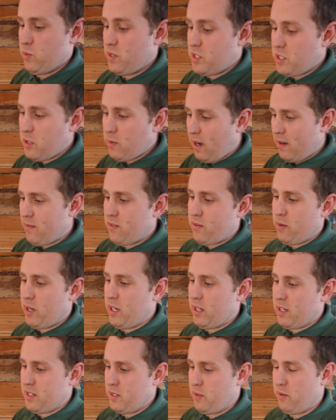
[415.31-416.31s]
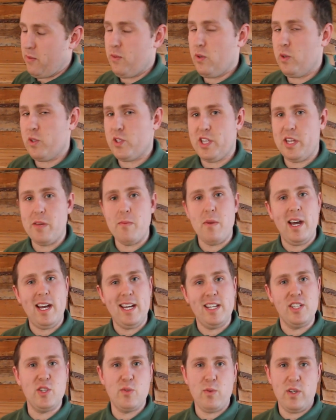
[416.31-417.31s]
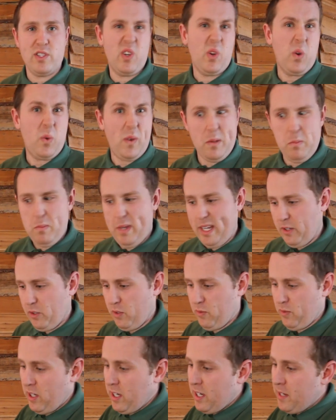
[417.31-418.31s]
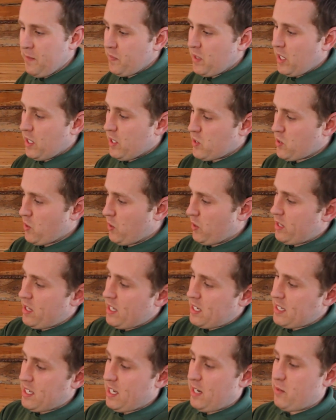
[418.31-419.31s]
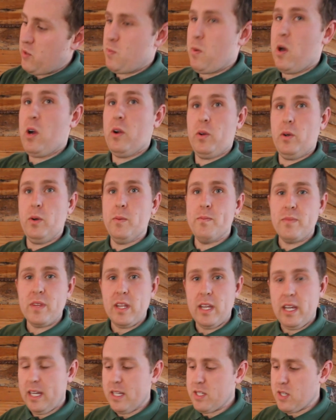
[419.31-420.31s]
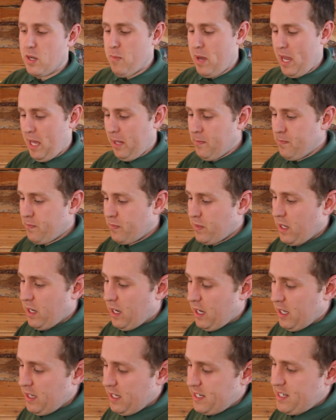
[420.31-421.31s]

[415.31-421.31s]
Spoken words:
We do have 3 at the zoo, unfortunately, my hand just wasn't quite big enough. So this here is Pongo, he's our male, and this